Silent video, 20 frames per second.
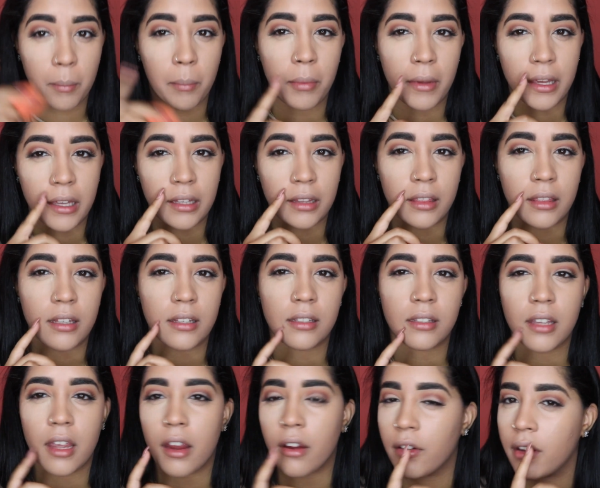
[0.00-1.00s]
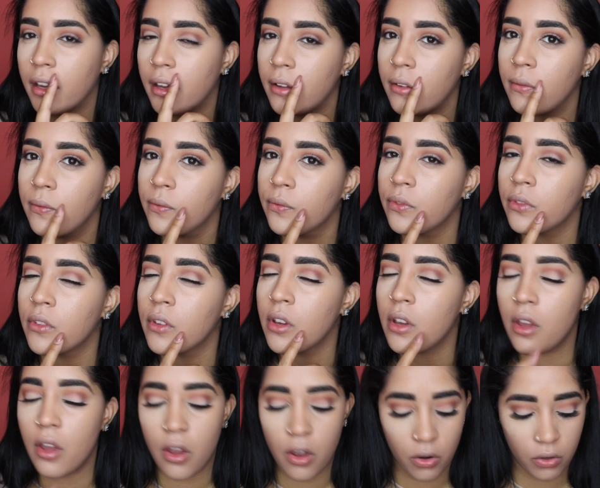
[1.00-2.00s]
bake this area,
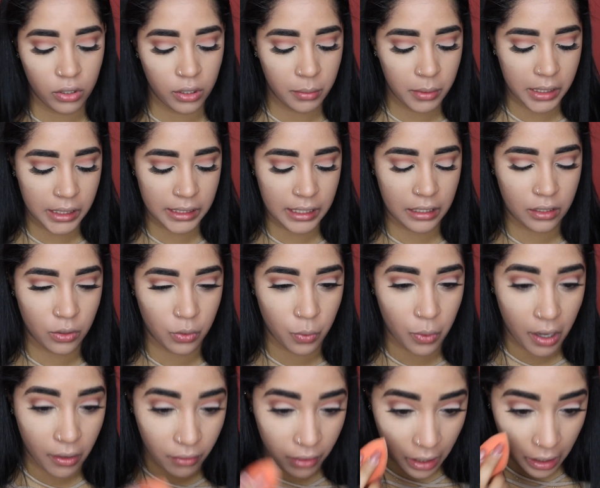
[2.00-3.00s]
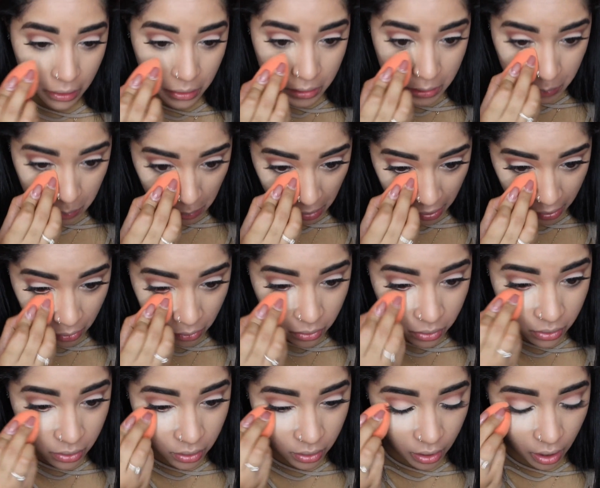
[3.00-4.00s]
only because I do have a lot of
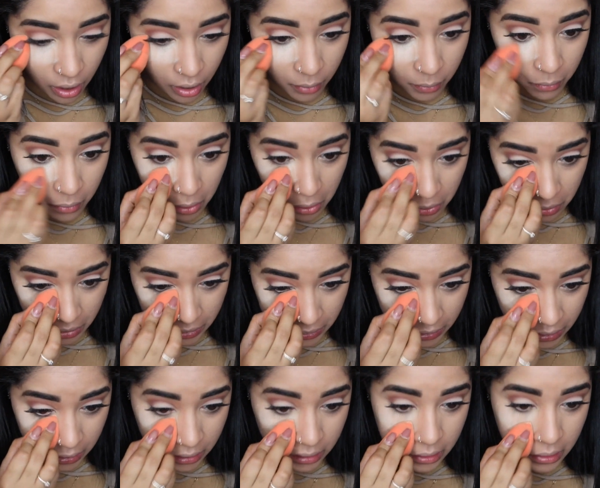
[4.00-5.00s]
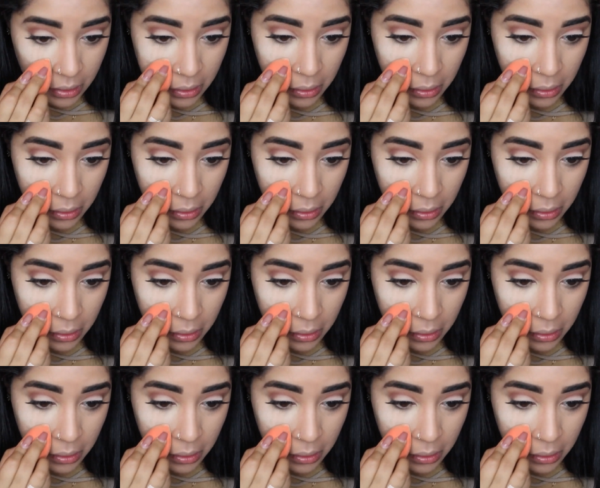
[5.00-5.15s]
smile creases.